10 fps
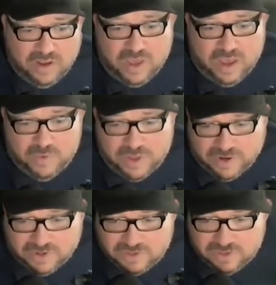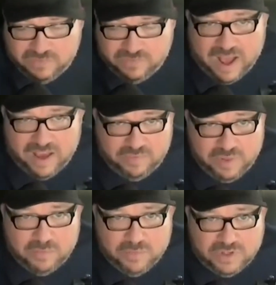okay, well, there's five
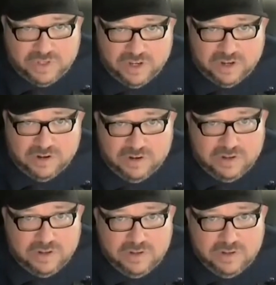plumbers here,